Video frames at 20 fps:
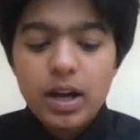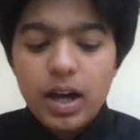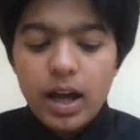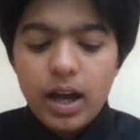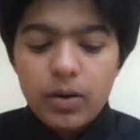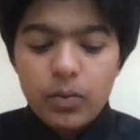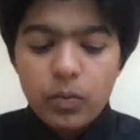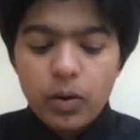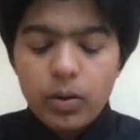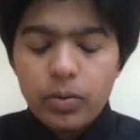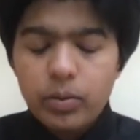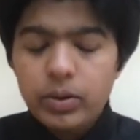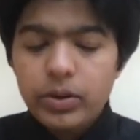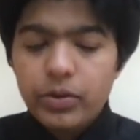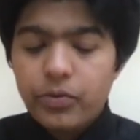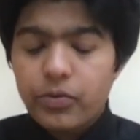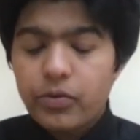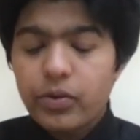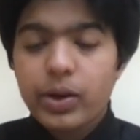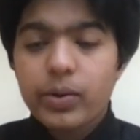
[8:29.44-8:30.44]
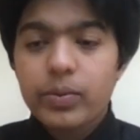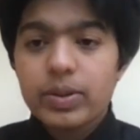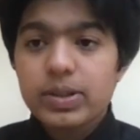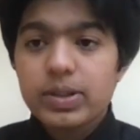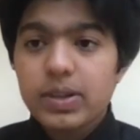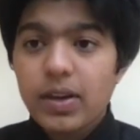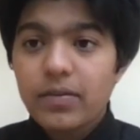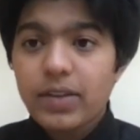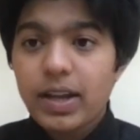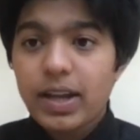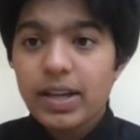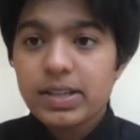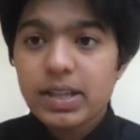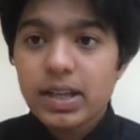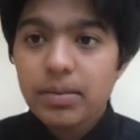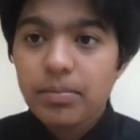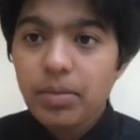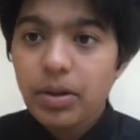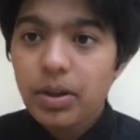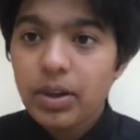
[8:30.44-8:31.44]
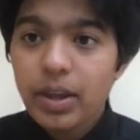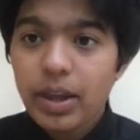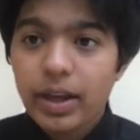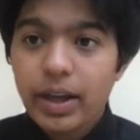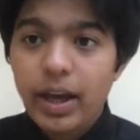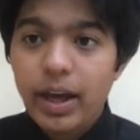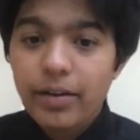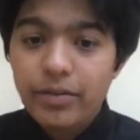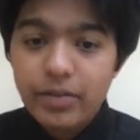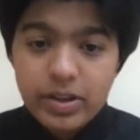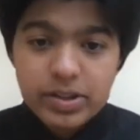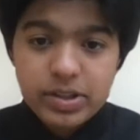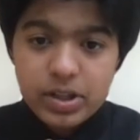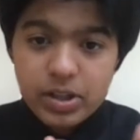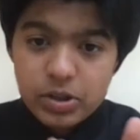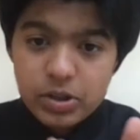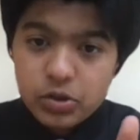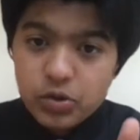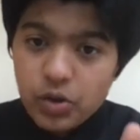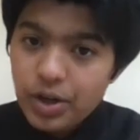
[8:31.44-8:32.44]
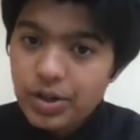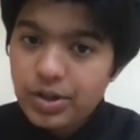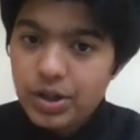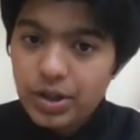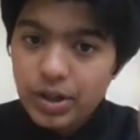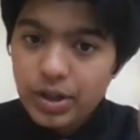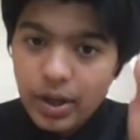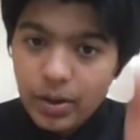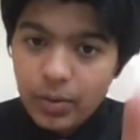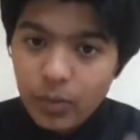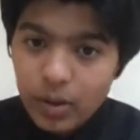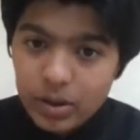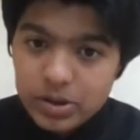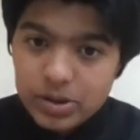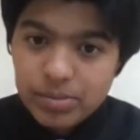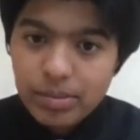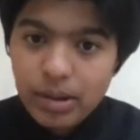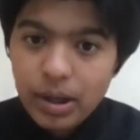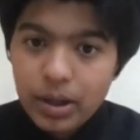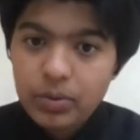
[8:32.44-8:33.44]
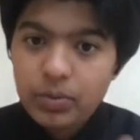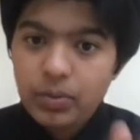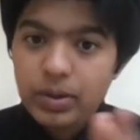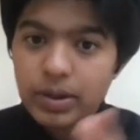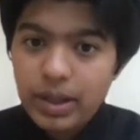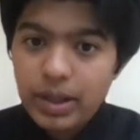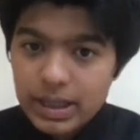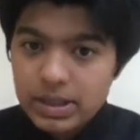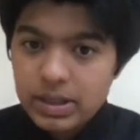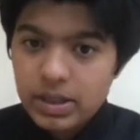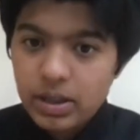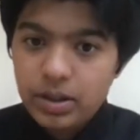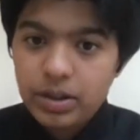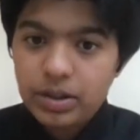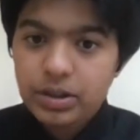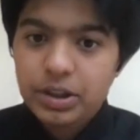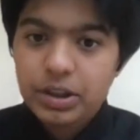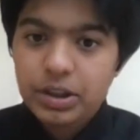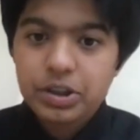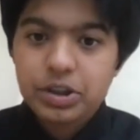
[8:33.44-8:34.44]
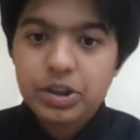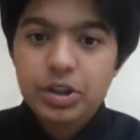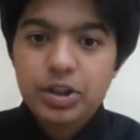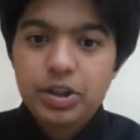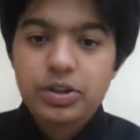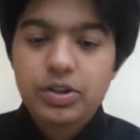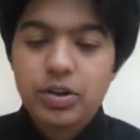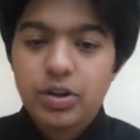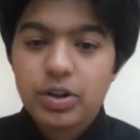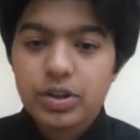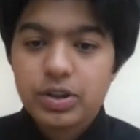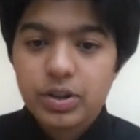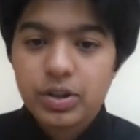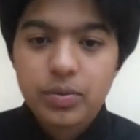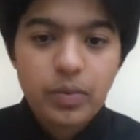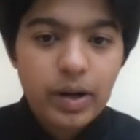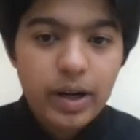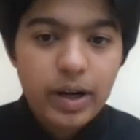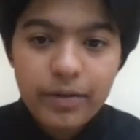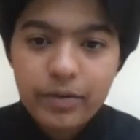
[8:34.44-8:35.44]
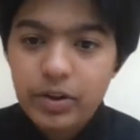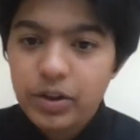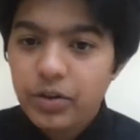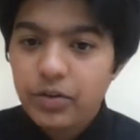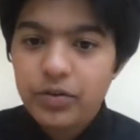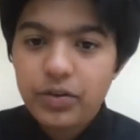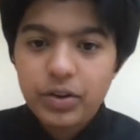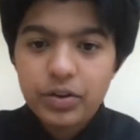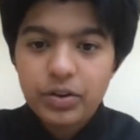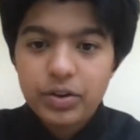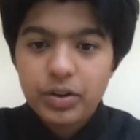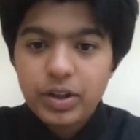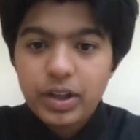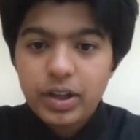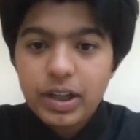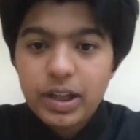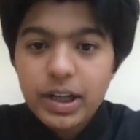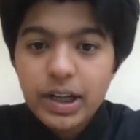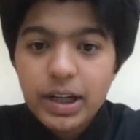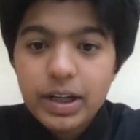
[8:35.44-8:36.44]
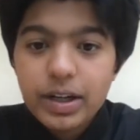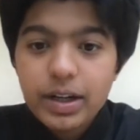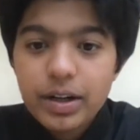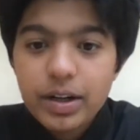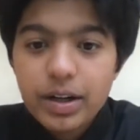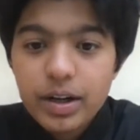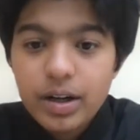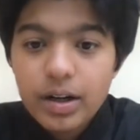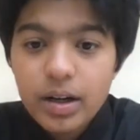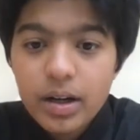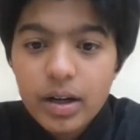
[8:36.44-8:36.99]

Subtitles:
What will the frequency of testing be? Like, is it a structured like once a month we'll test all the teachers, or is it whenever you feel you need it, or?